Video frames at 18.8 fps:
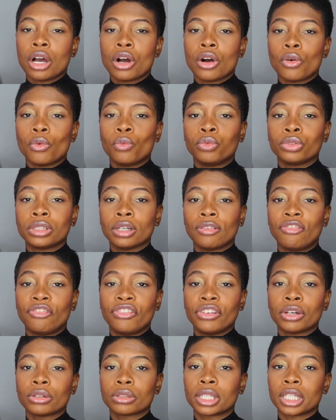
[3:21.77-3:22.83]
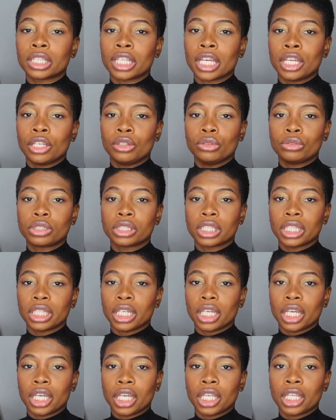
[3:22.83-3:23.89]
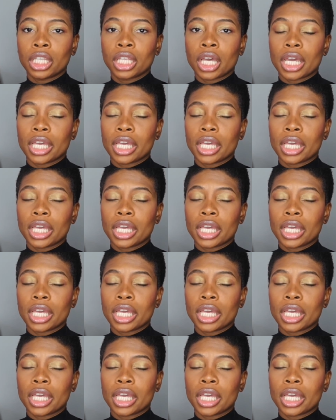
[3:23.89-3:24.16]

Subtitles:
the field that they're usually in